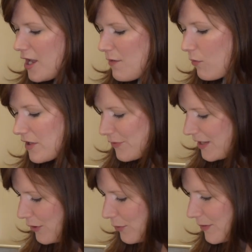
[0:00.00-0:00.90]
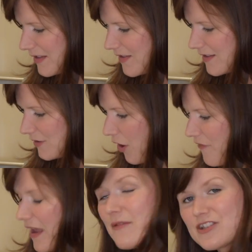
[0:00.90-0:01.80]
But what's really cool is that there's a lot of
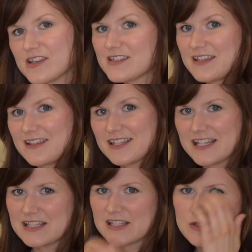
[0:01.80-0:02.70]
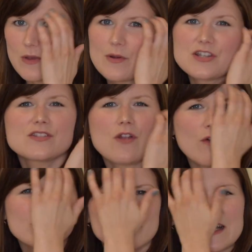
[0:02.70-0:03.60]
images in this thesis as well, which is
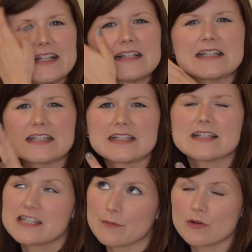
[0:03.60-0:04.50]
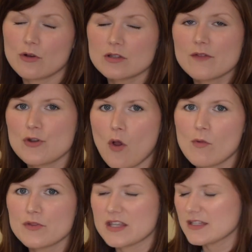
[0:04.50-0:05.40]
not really typical of a
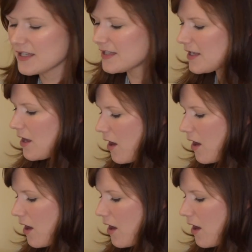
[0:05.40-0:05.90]
normal thesis.